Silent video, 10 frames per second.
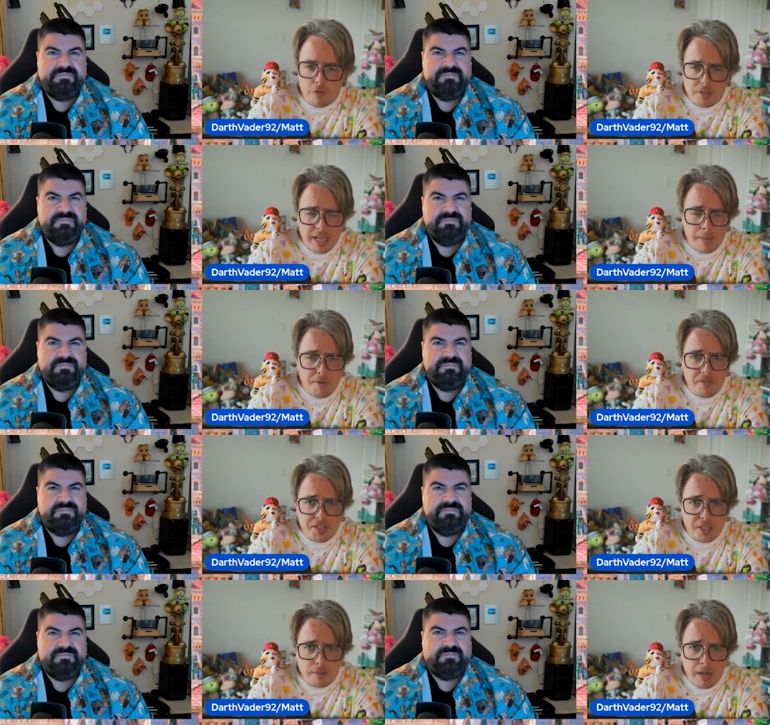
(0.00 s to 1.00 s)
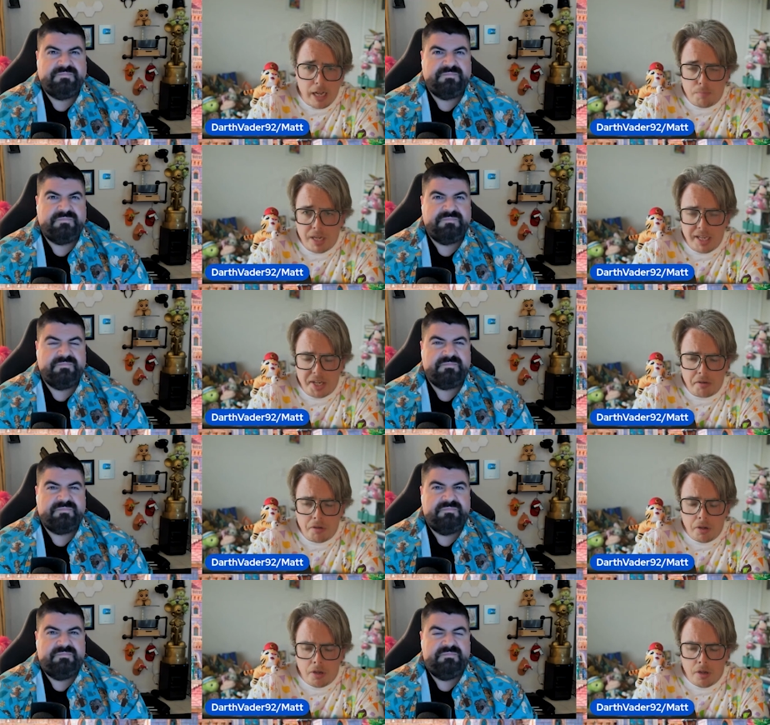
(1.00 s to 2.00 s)
Speaker 1: time to visit, in my opinion.
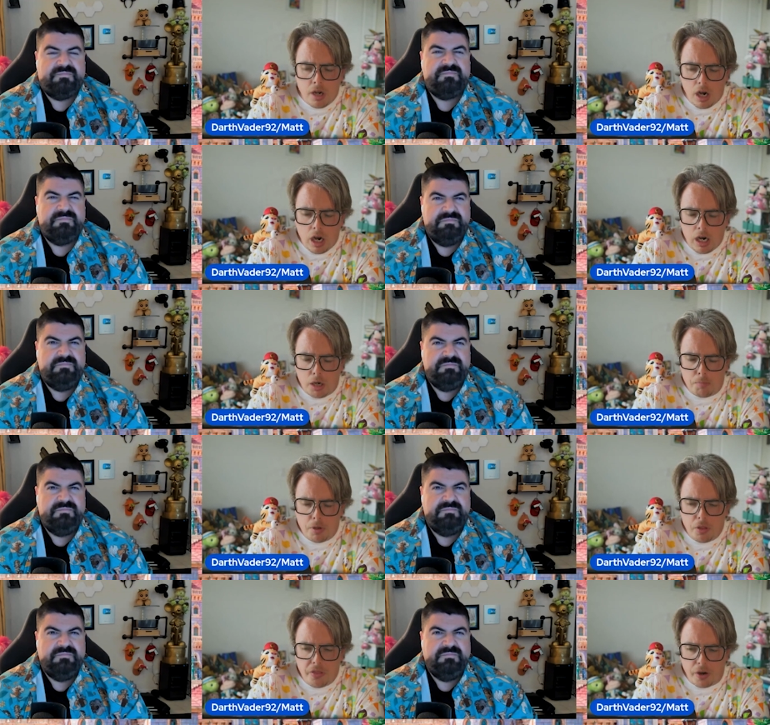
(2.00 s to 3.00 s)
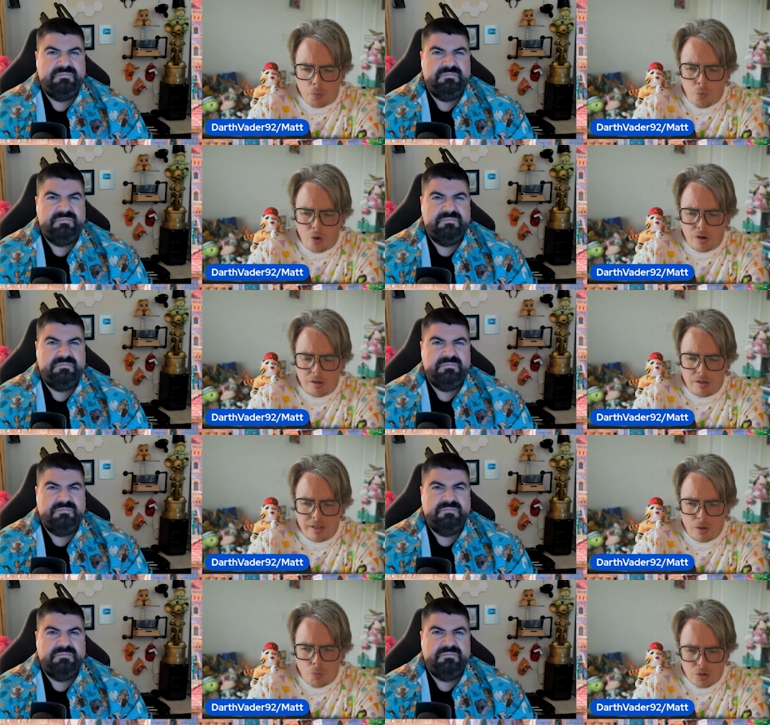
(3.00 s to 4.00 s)
There
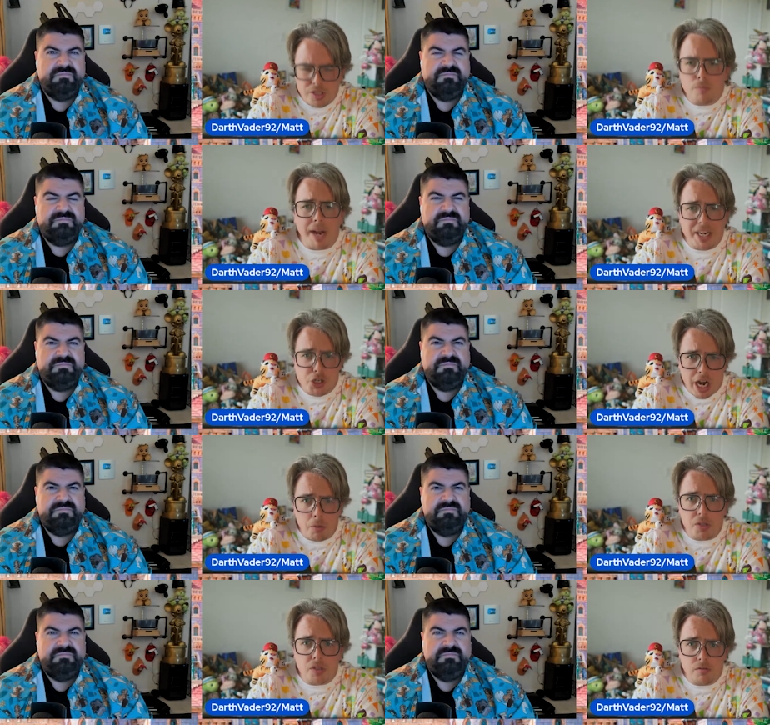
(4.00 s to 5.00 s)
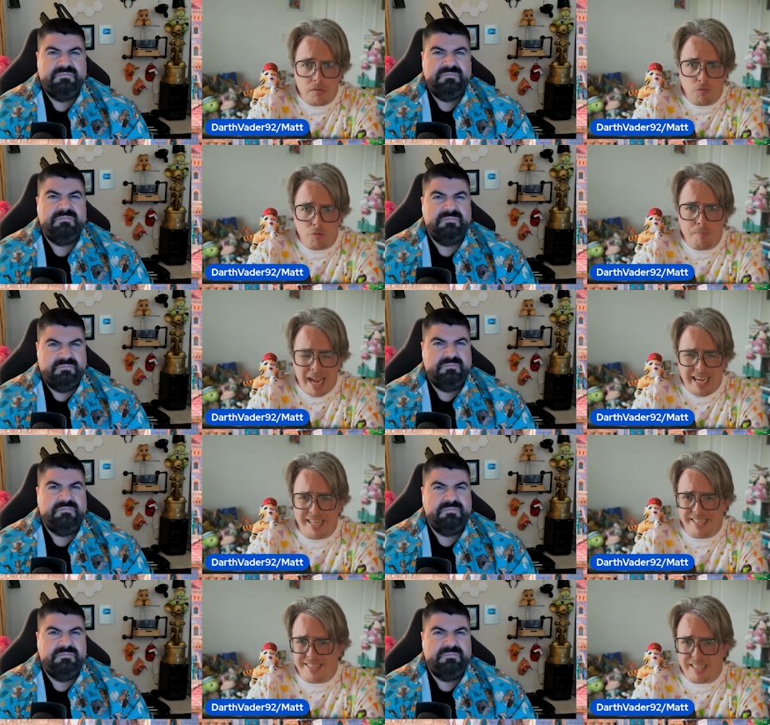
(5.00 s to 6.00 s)
were some rain showers. May
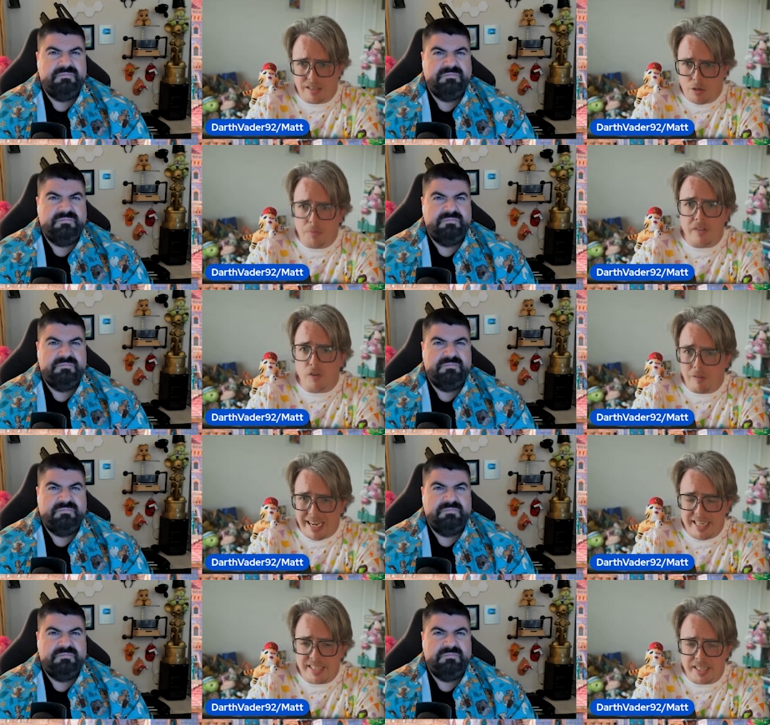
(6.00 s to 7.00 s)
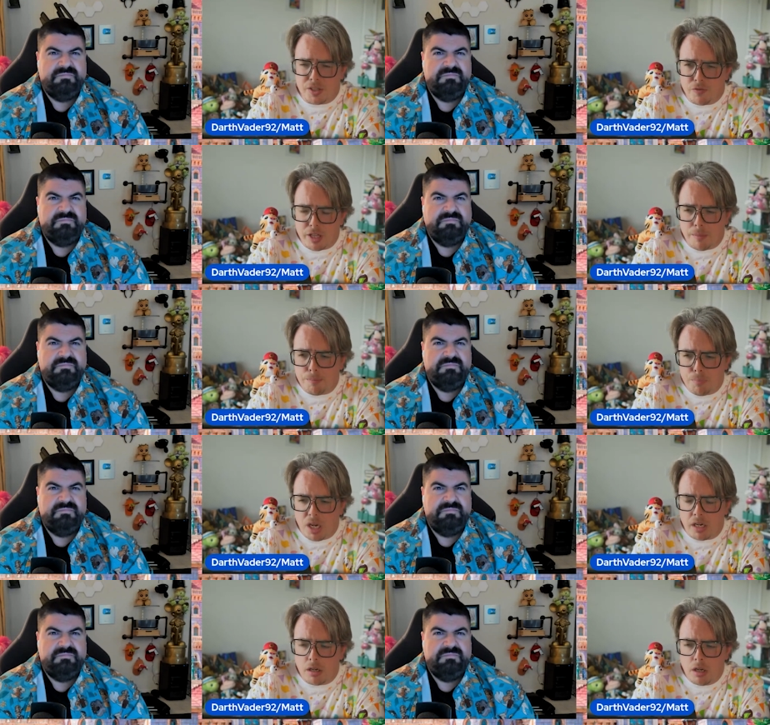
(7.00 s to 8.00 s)
is a little bit of a rainy season for them, but